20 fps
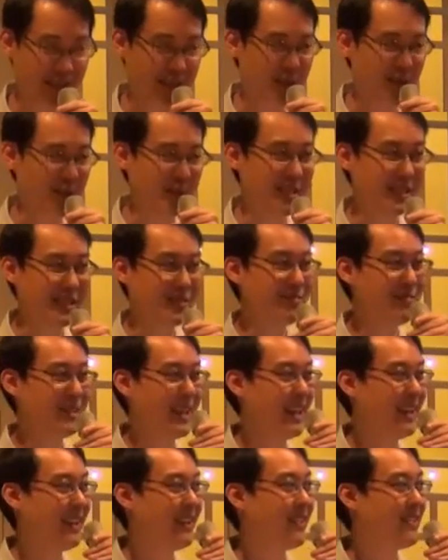There should be some
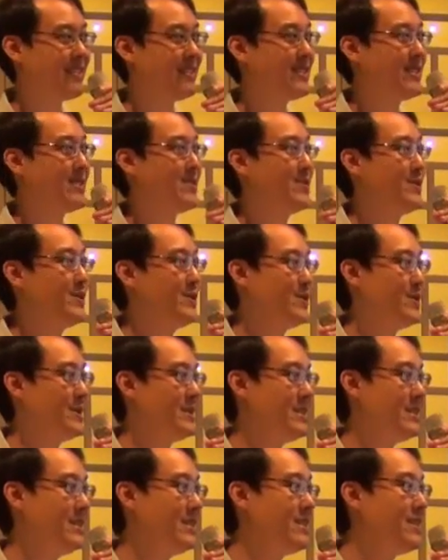tests. We should
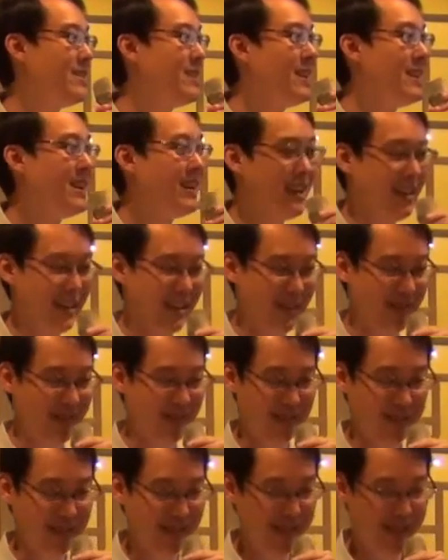see
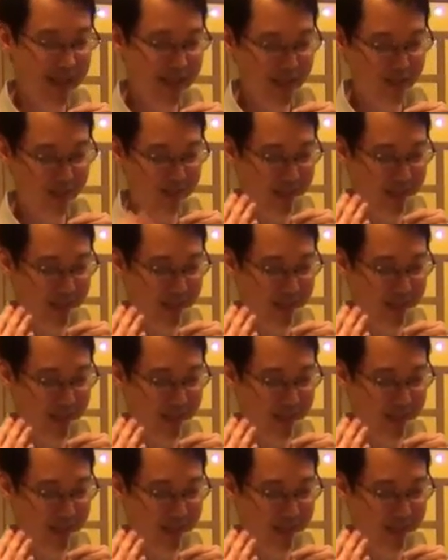whether this